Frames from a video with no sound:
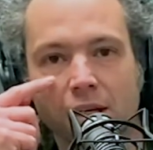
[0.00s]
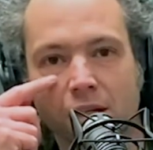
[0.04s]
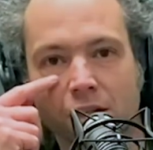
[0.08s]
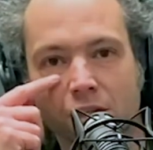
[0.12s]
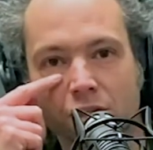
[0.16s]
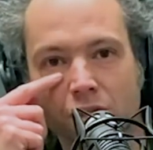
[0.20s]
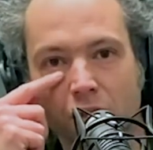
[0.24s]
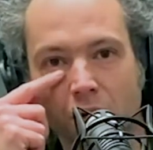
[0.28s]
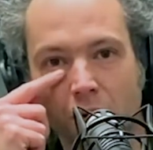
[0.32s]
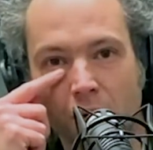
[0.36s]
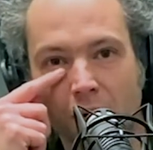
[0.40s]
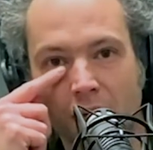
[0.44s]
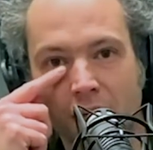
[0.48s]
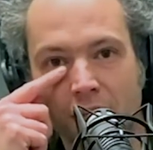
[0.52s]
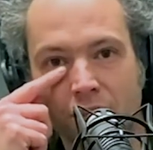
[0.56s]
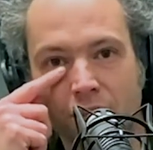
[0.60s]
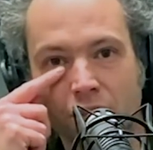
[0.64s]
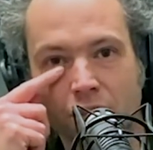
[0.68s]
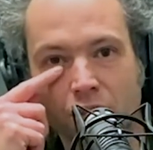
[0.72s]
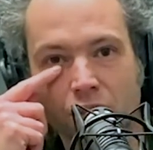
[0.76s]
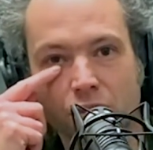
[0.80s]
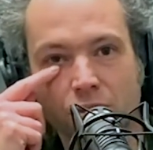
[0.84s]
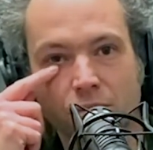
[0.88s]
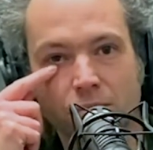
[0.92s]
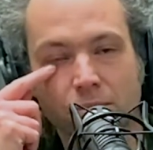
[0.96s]
So I
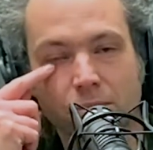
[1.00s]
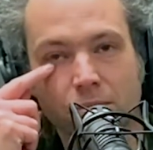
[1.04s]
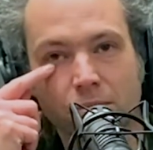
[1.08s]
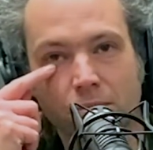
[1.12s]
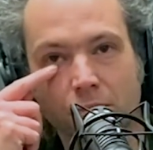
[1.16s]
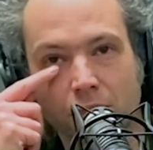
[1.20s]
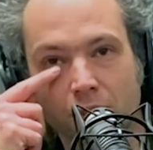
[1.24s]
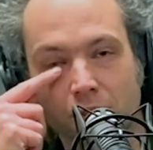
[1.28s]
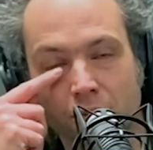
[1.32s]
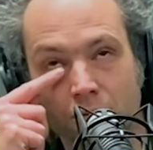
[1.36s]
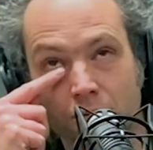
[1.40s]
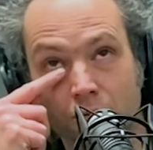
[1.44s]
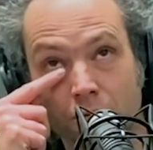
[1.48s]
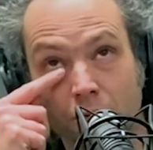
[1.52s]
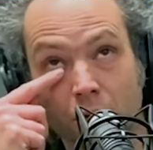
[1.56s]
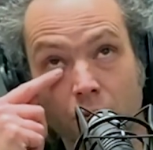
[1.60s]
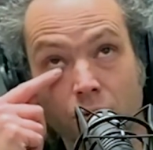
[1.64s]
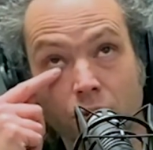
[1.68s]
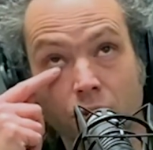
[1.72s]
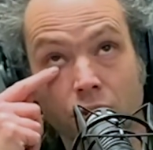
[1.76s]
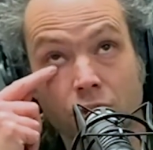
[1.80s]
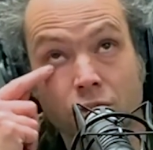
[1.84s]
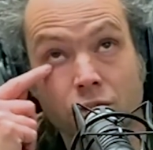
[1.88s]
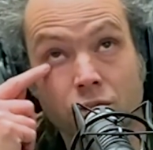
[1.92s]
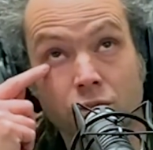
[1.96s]
just
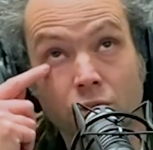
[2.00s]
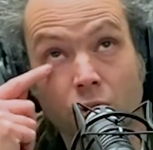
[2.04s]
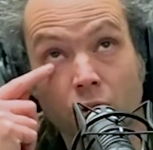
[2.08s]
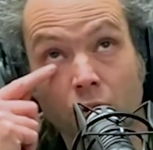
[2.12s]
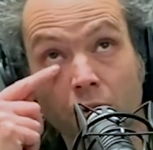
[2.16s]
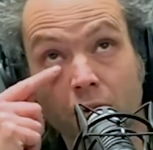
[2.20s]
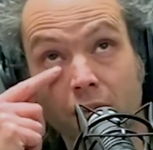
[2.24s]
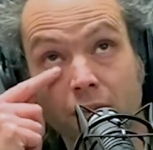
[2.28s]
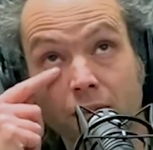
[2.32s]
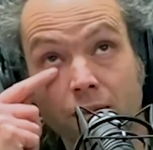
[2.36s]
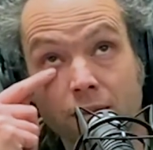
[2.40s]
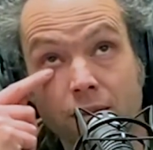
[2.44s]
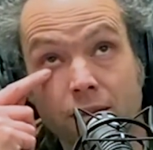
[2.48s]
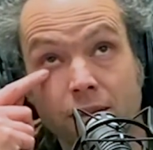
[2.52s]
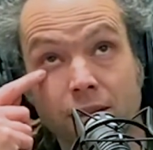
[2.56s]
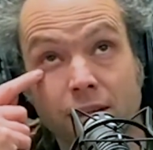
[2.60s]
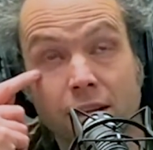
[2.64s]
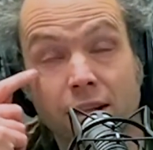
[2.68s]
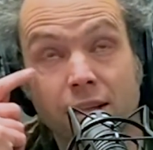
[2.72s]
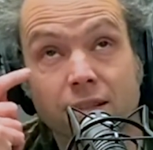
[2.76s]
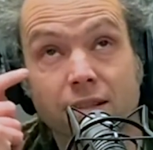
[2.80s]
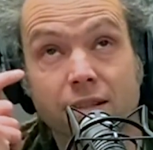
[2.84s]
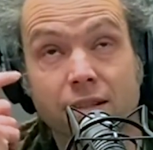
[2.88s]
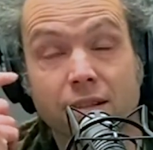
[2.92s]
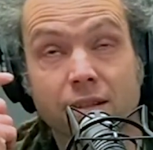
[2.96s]
wrote a story
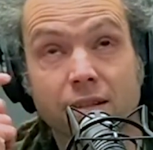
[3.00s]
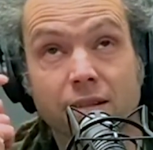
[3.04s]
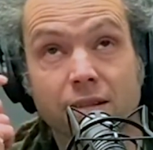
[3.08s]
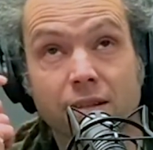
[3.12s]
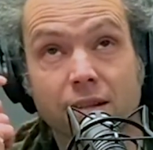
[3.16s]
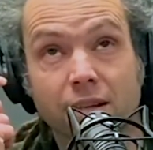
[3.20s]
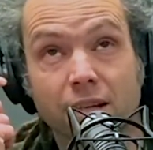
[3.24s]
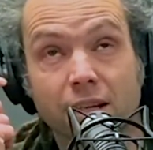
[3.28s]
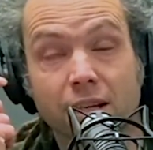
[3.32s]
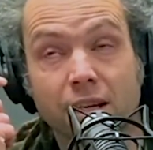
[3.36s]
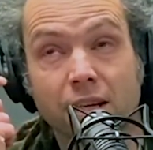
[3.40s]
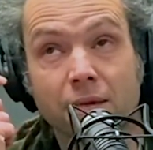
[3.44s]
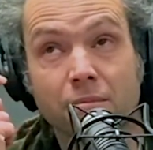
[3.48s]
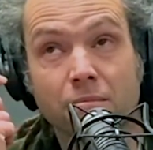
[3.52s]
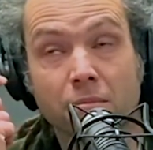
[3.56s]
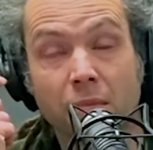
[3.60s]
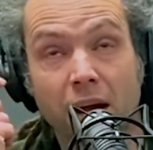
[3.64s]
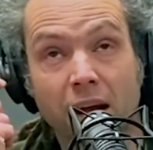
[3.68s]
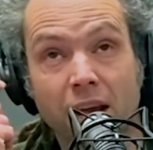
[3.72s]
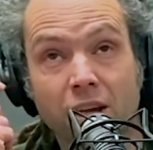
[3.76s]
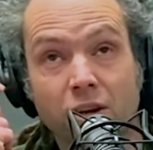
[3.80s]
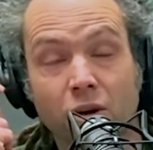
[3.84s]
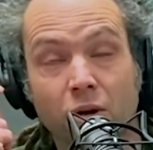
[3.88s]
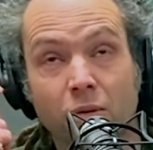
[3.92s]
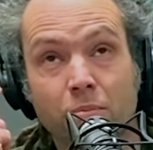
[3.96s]
that, in
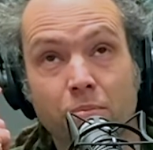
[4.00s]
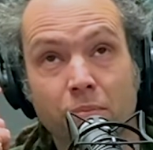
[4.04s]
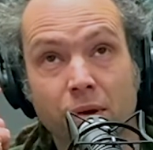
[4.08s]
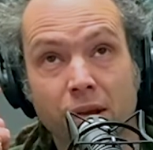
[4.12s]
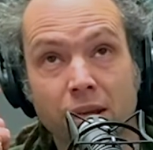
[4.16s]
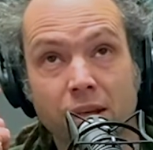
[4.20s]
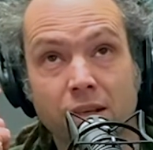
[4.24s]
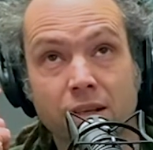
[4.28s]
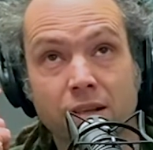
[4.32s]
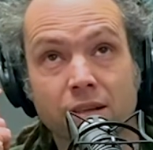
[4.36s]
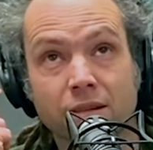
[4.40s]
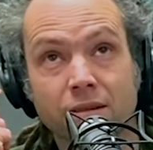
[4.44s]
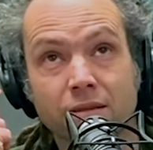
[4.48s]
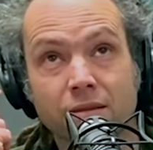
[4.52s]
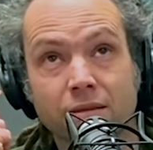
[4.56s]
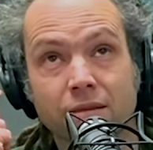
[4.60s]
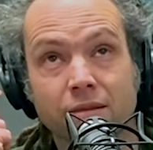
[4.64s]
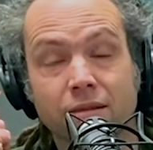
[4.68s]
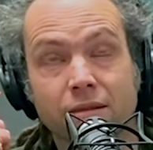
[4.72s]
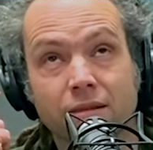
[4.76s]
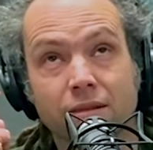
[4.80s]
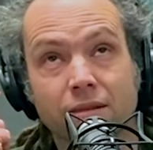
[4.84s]
my opinion,